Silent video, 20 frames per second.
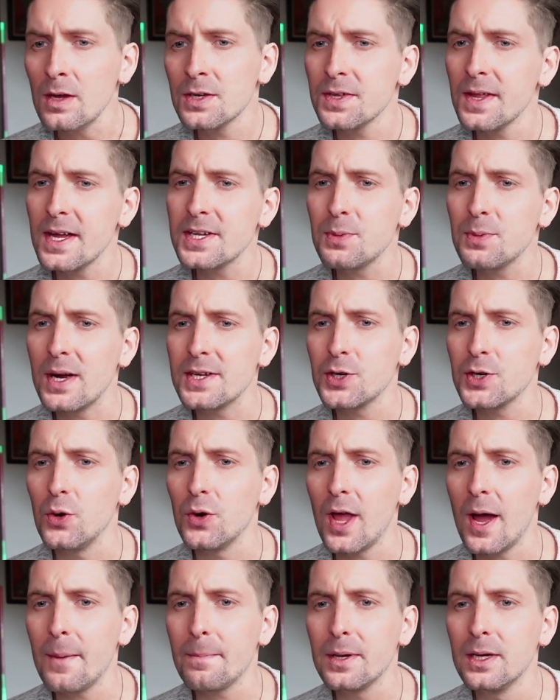So that's why it's
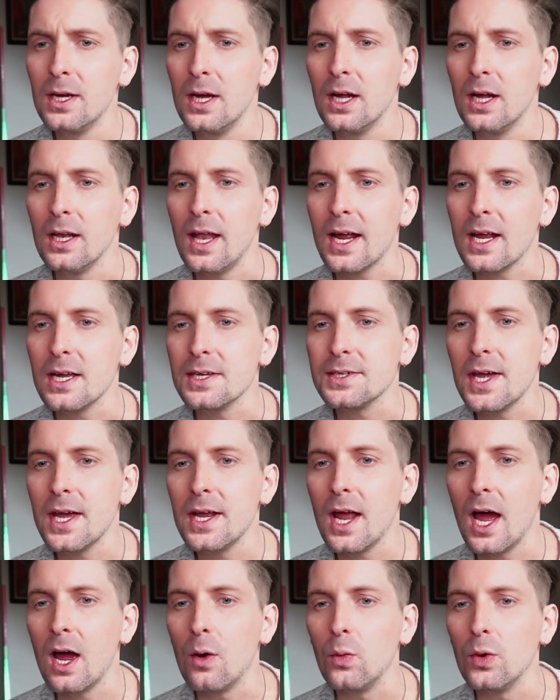going up. Like I
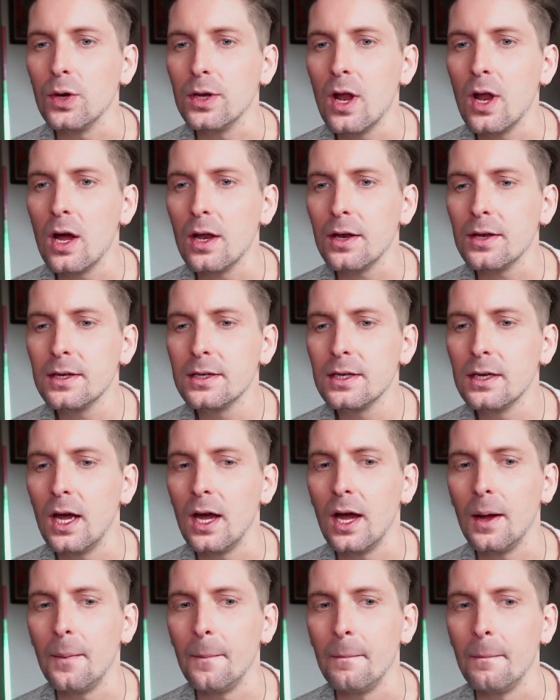said, I would not
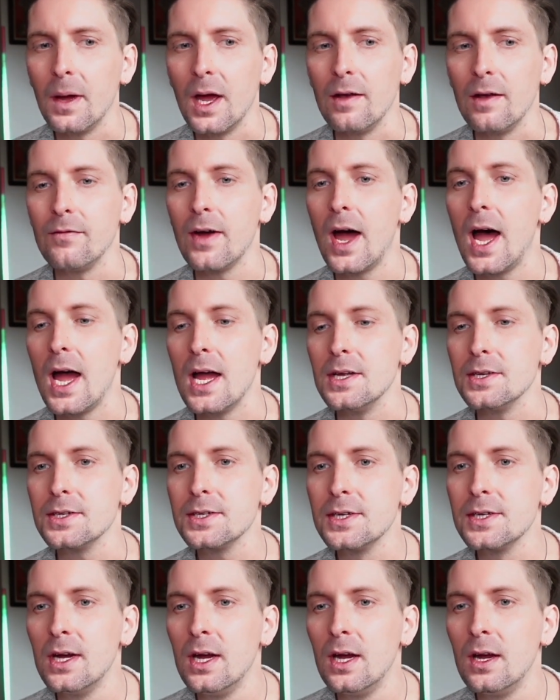um,
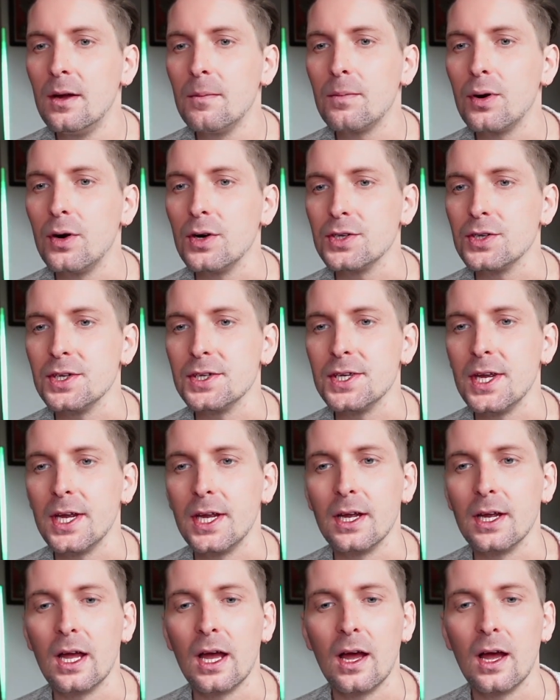advise
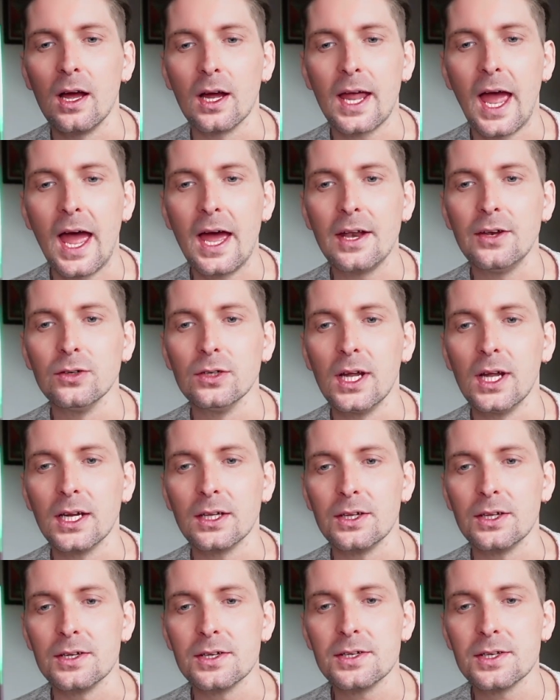purchasing a candle
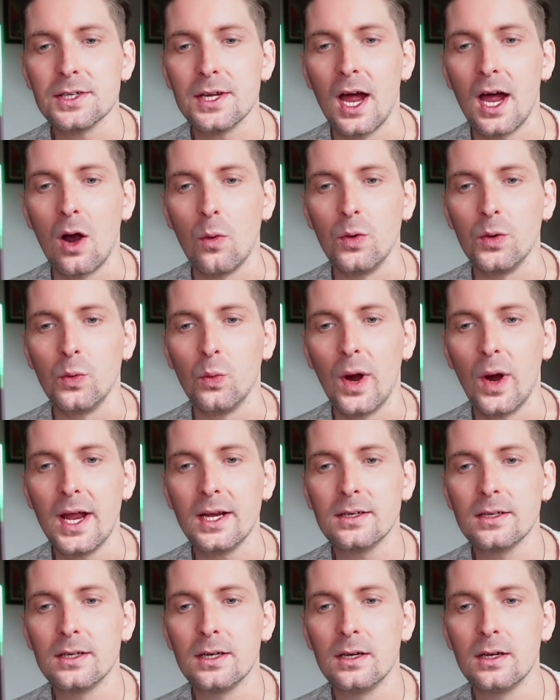like this. I would
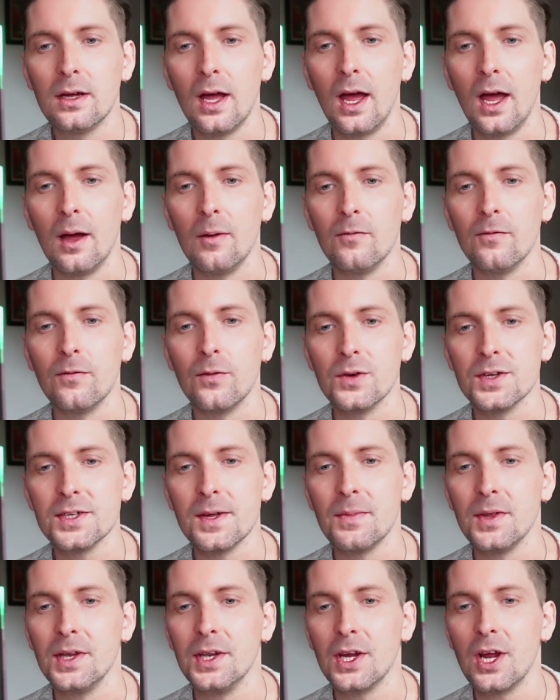wait um, for
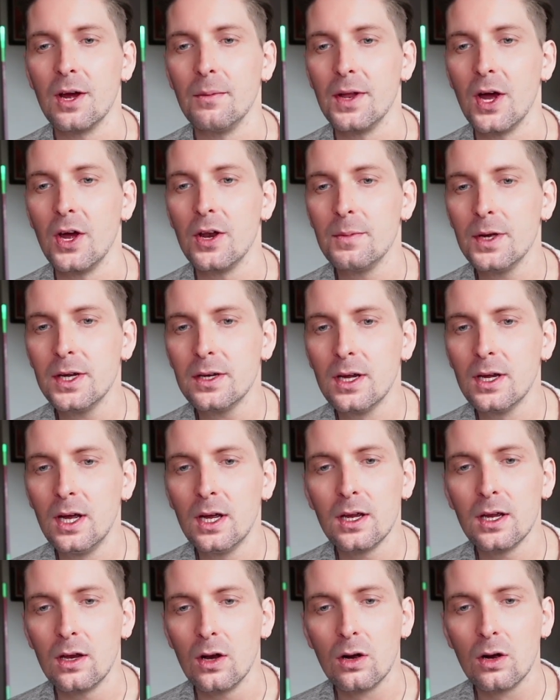something to come down a bit,
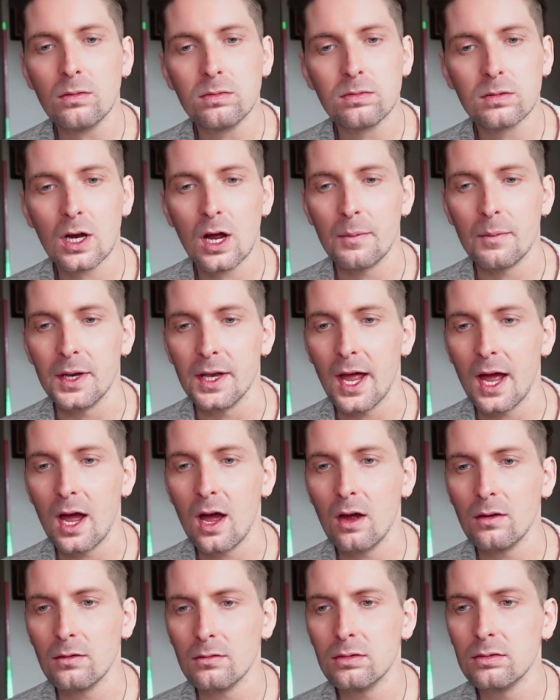you know, coming
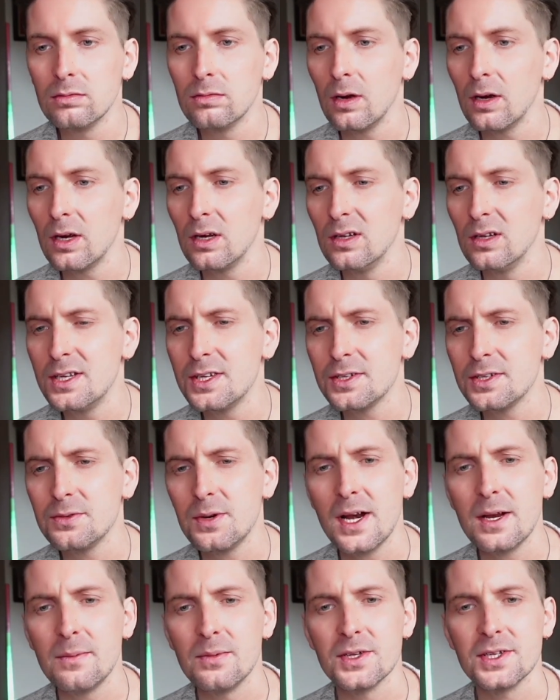down uh, at least
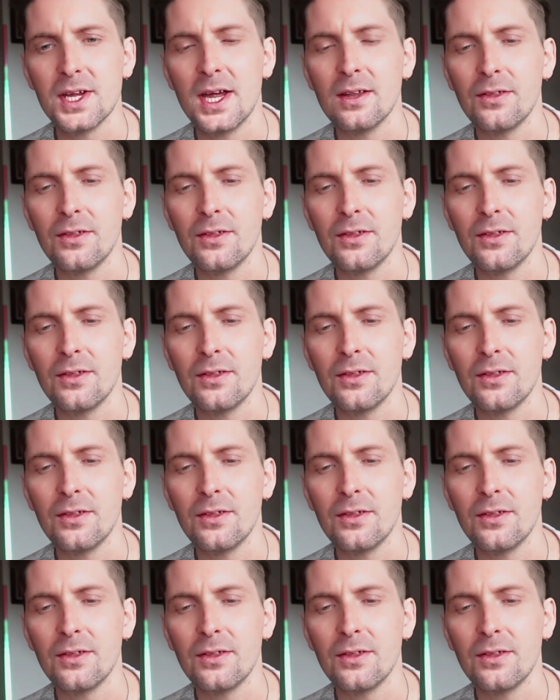20%,